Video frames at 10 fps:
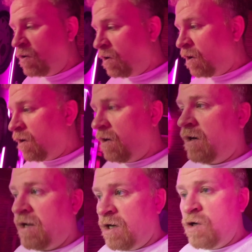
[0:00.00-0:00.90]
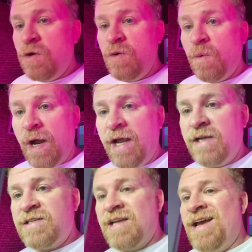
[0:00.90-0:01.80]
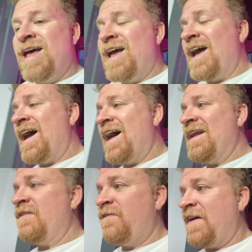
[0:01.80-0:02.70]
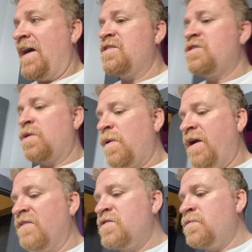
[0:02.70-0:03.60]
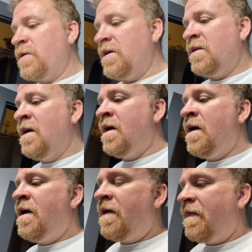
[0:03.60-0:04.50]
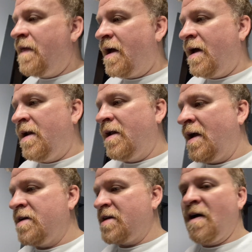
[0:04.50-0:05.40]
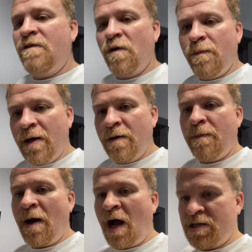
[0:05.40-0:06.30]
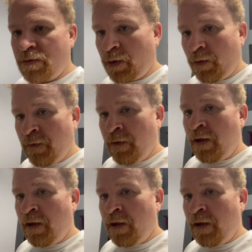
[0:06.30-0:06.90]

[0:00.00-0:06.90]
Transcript: learn in new ways at a faster rate of speed than has ever been possible.